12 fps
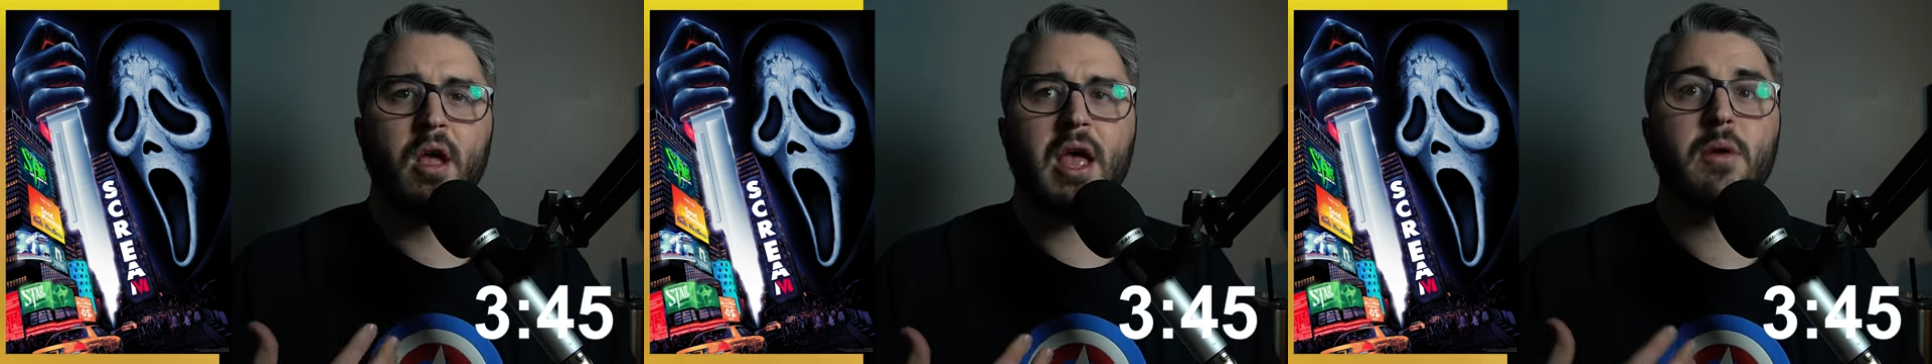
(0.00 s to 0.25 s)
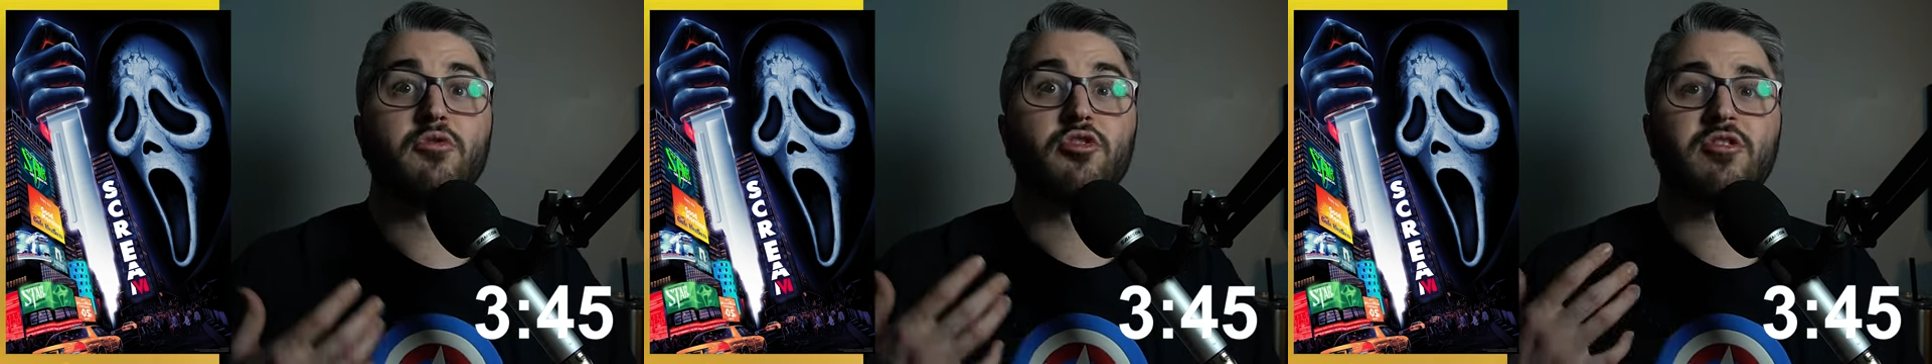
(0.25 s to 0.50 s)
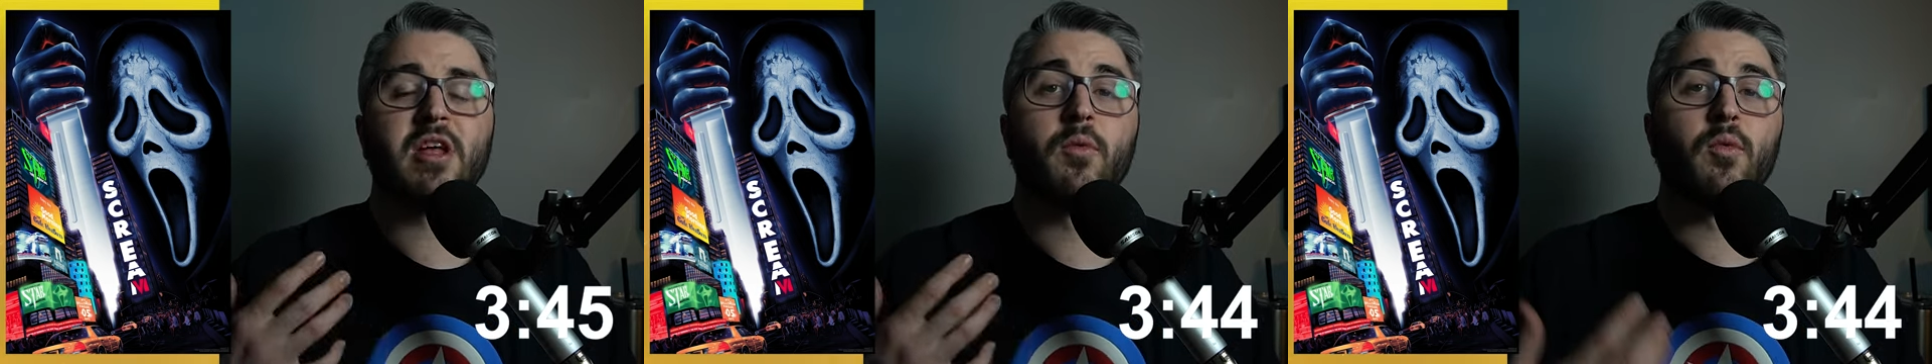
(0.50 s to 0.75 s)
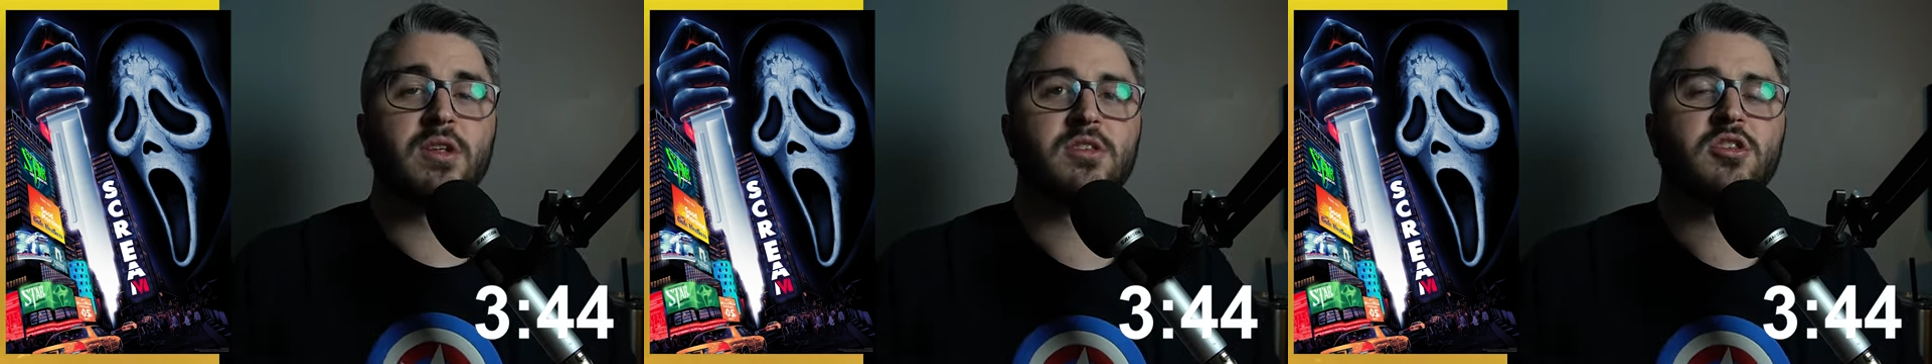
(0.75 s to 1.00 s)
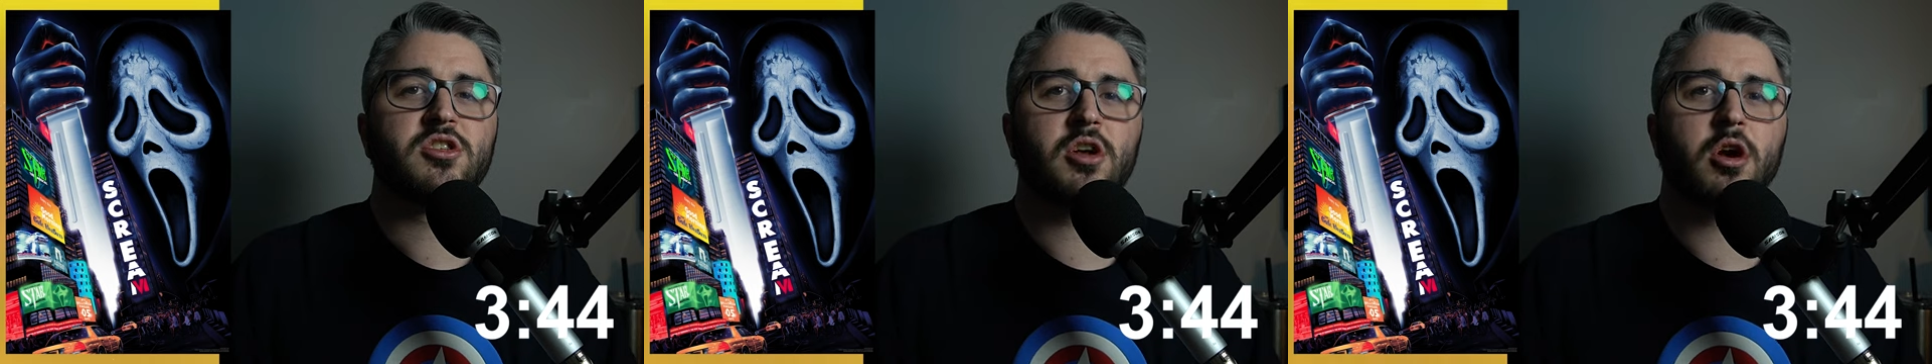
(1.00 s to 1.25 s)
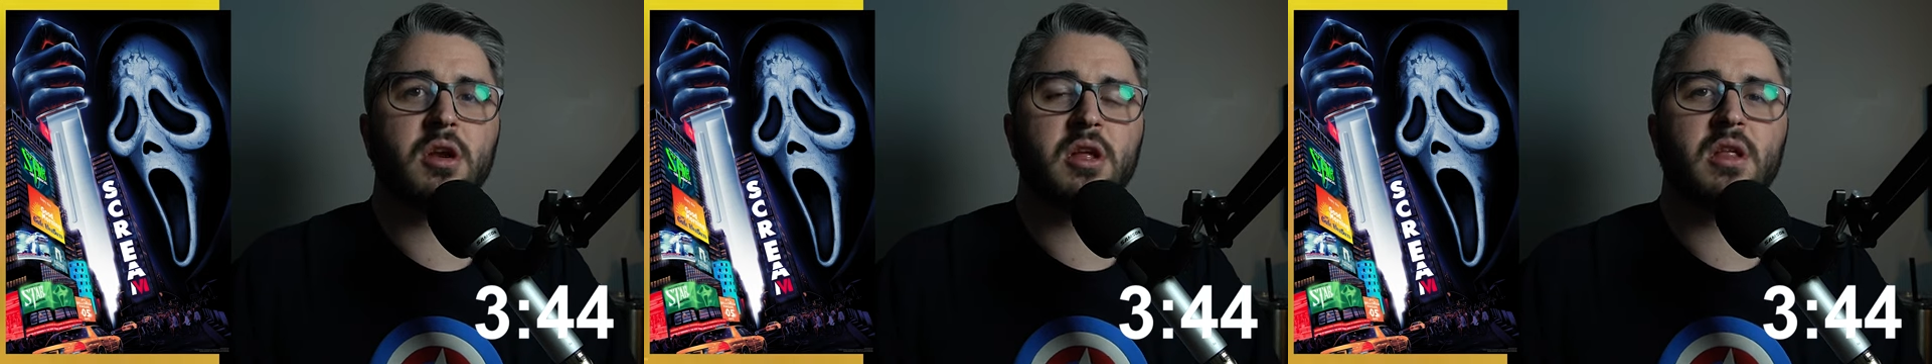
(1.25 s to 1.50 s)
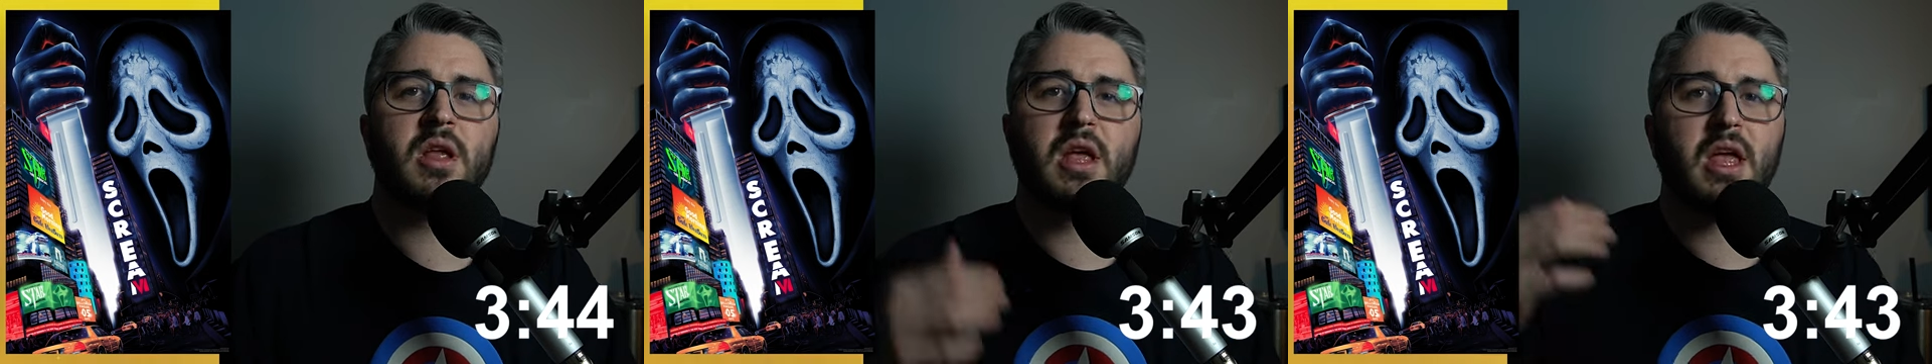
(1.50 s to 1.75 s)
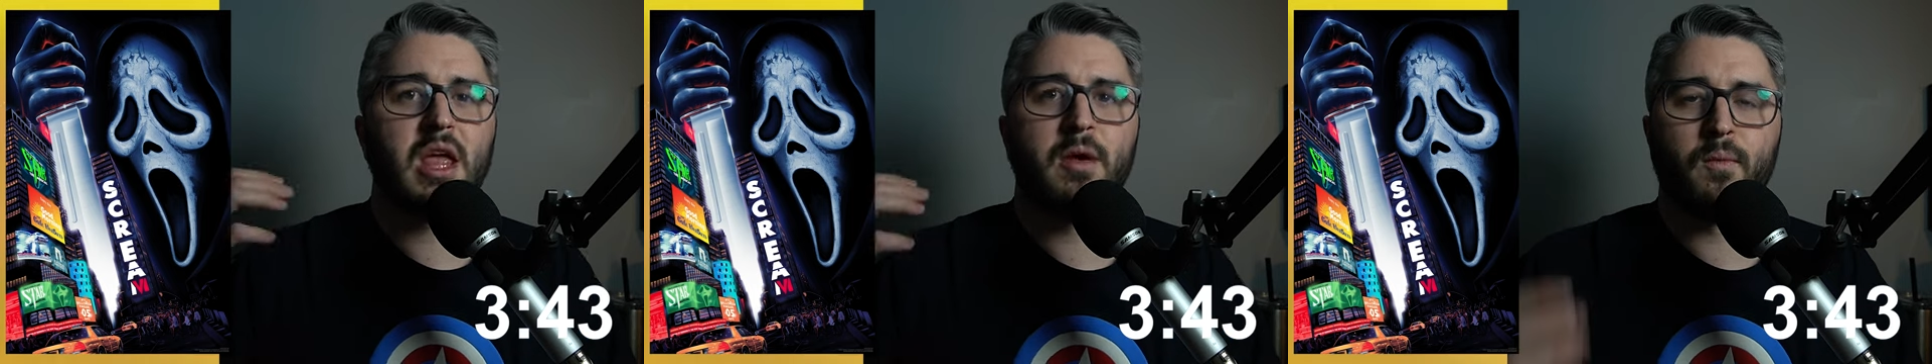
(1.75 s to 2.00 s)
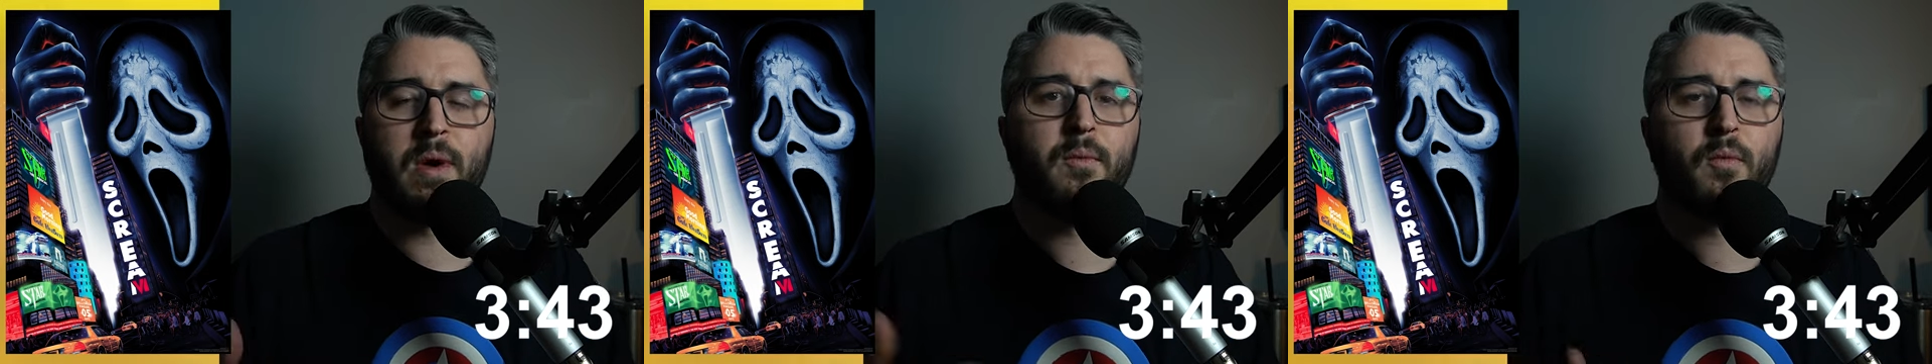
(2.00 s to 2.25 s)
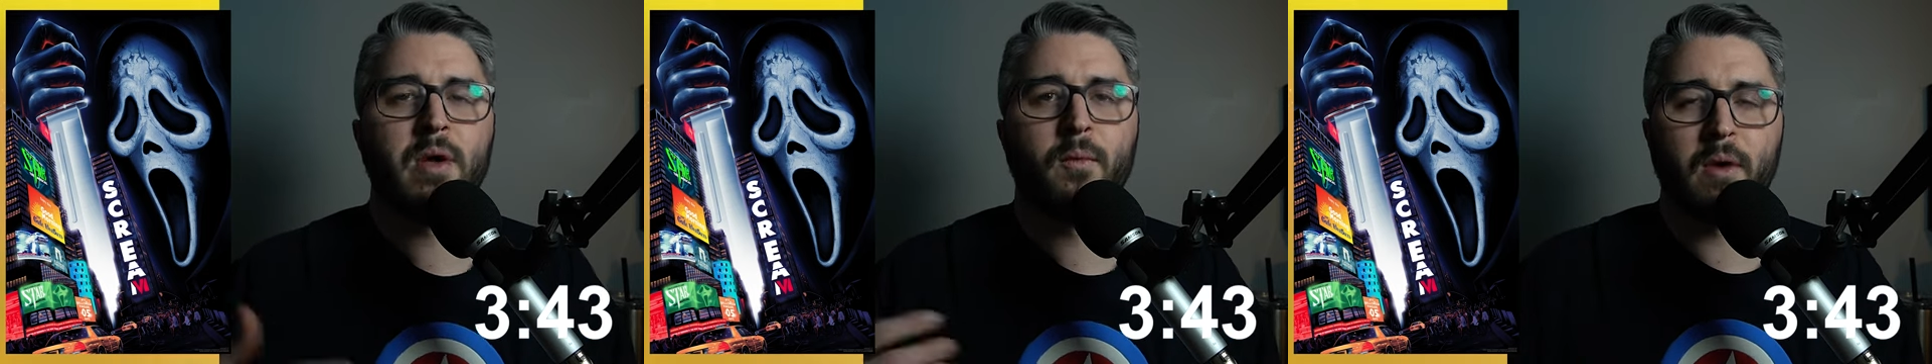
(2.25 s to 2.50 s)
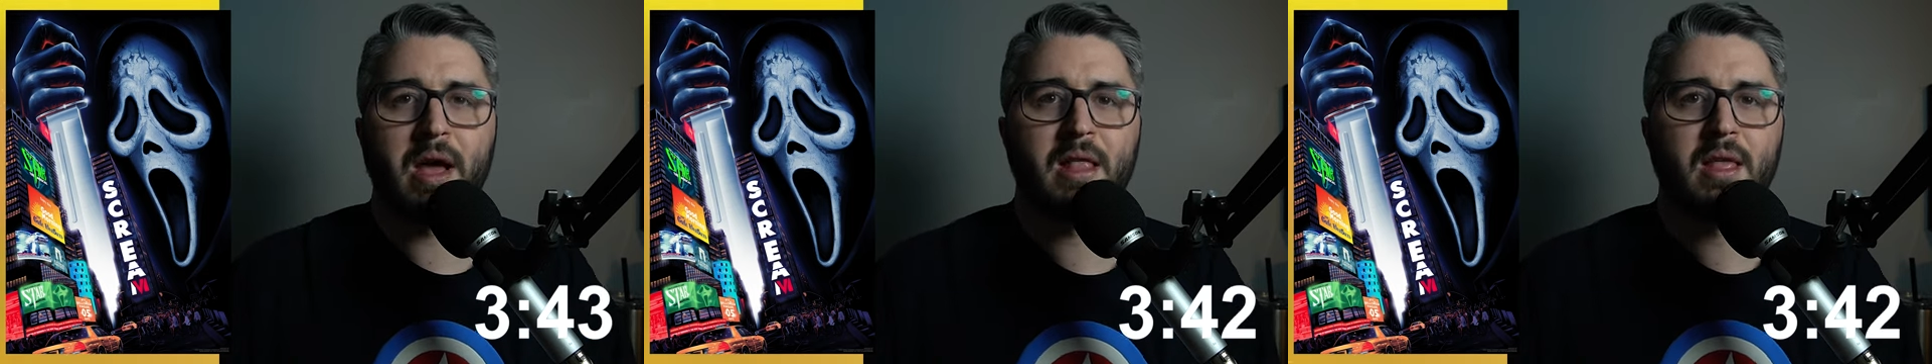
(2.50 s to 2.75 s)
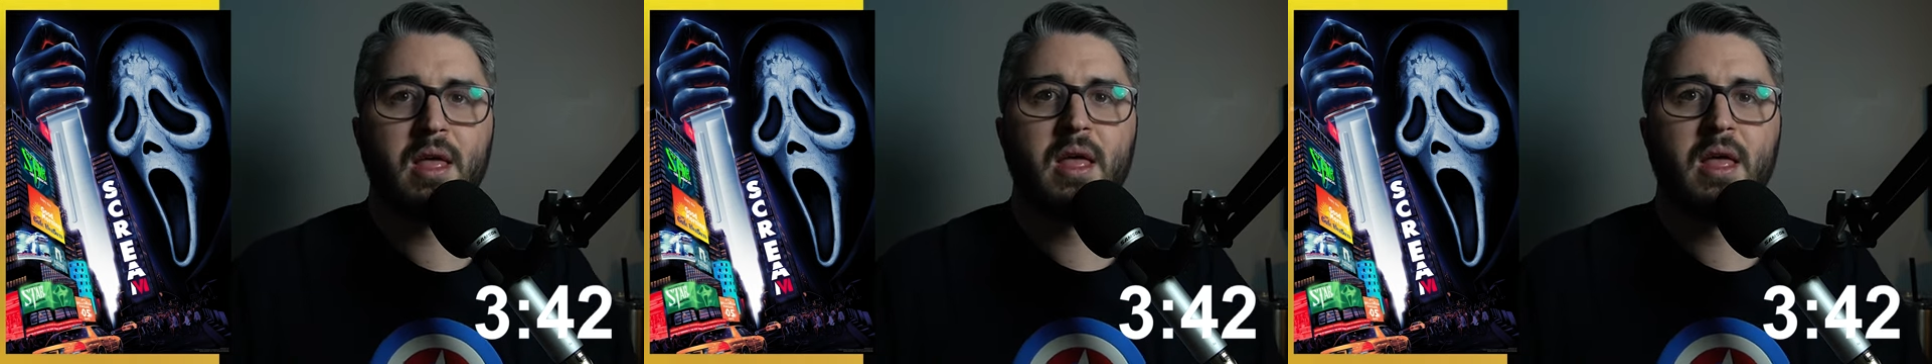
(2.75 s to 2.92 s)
It was just, like, once it started, it went.